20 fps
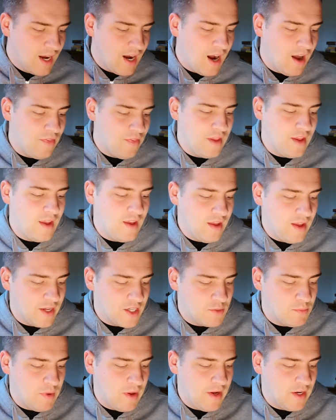and they
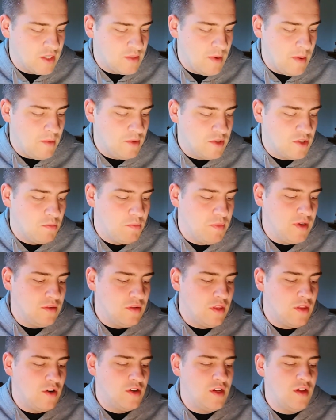expect to be able to build
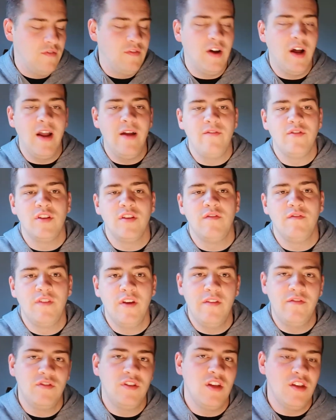35 to
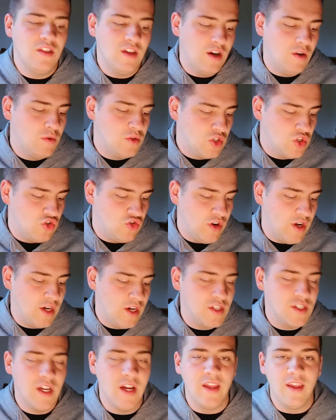50,000
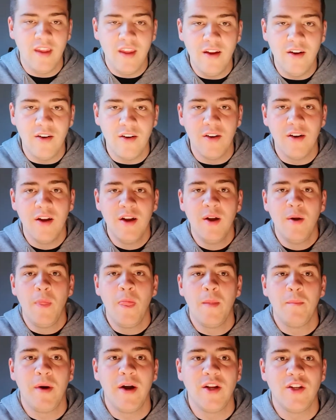trucks a year
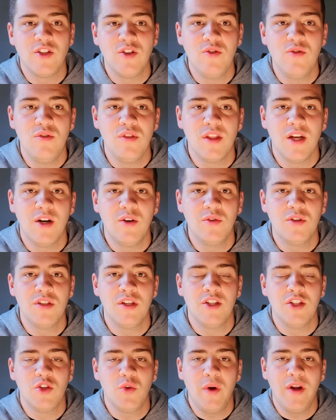by
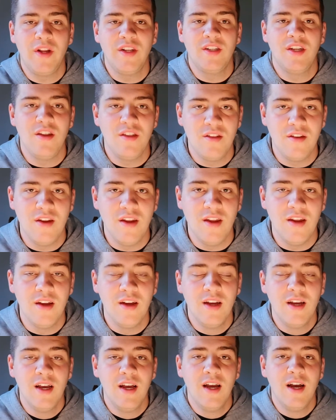2023.
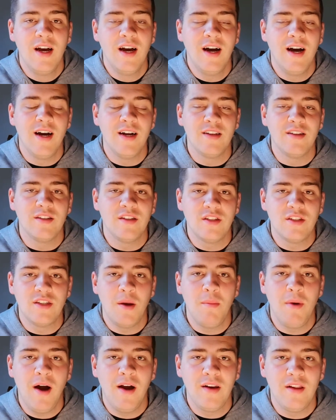And
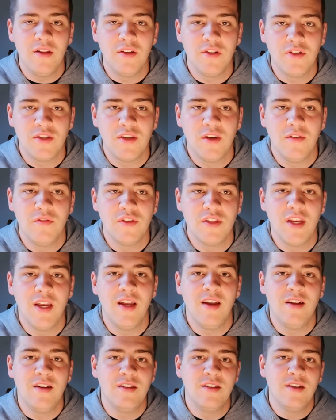some analysts have
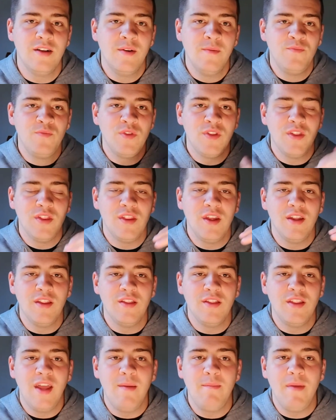said
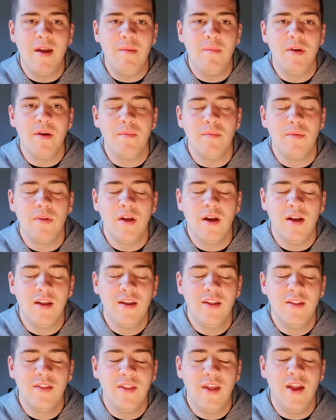that
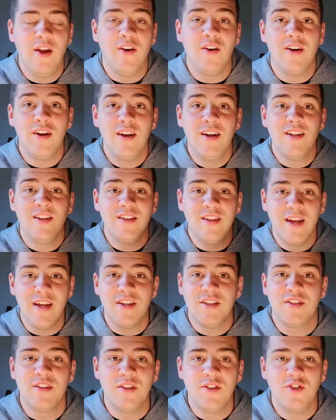they are
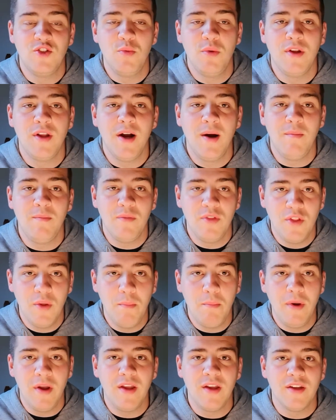destined to become the
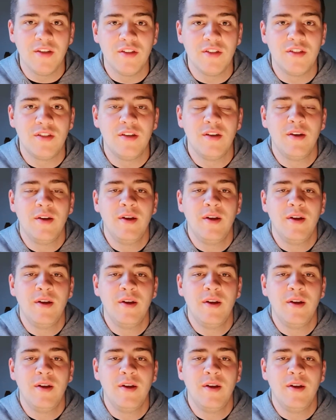biggest